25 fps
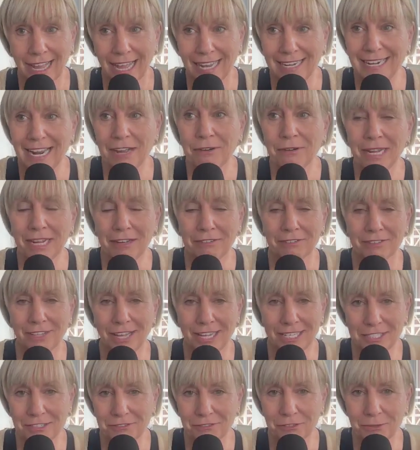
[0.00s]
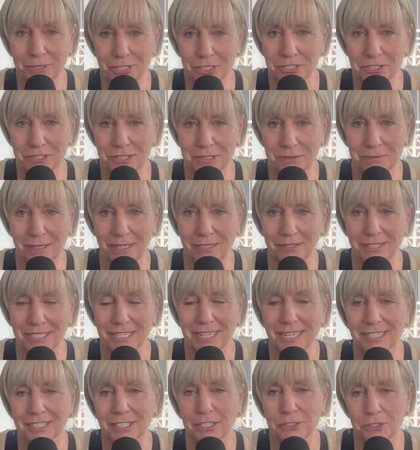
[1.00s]
And now I have lots of questions about,
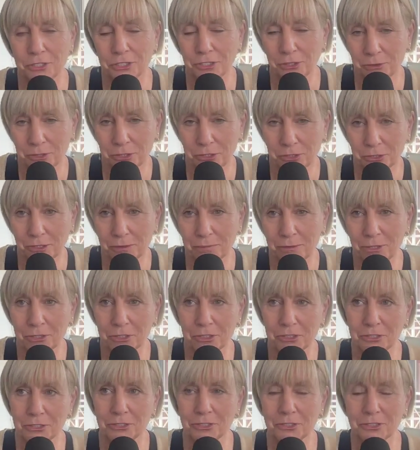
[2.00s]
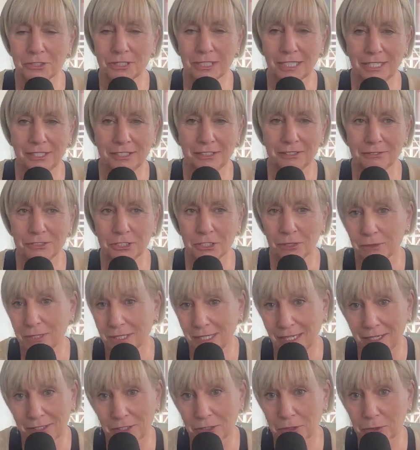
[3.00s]
can you show us your commercials? Can you show us
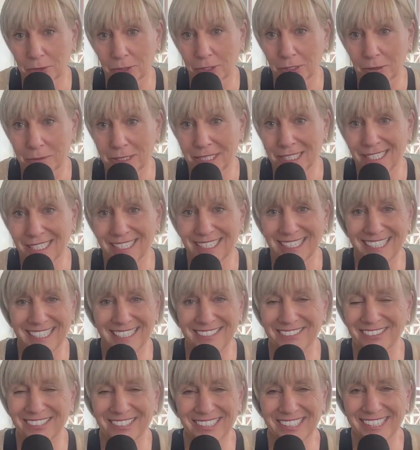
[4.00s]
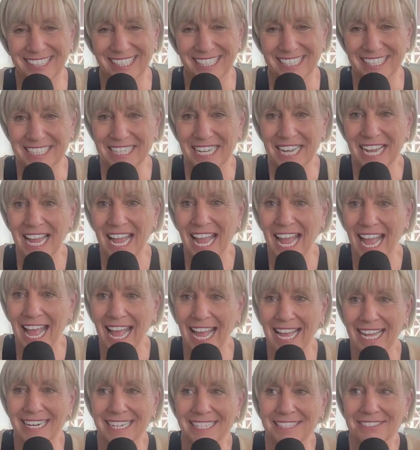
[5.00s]
how you twirl a baton? All the things.
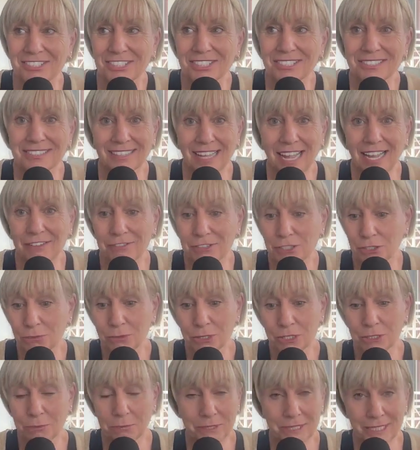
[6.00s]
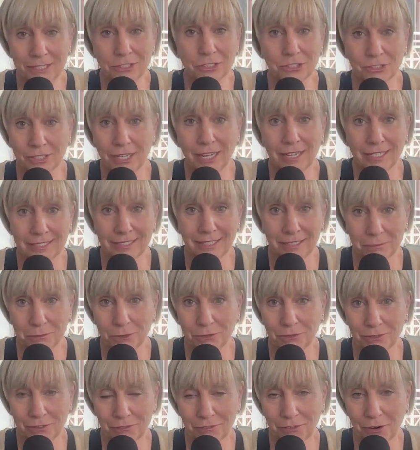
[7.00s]
And I just, I have so much potential content
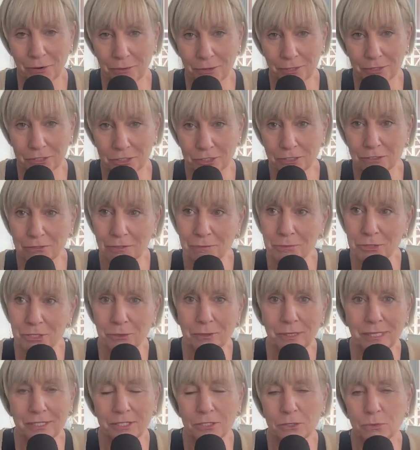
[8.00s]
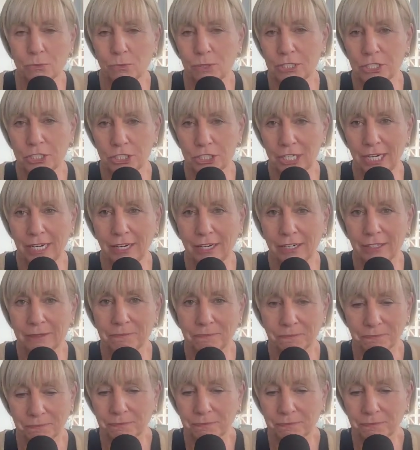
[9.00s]
moving forward just from doing this one share.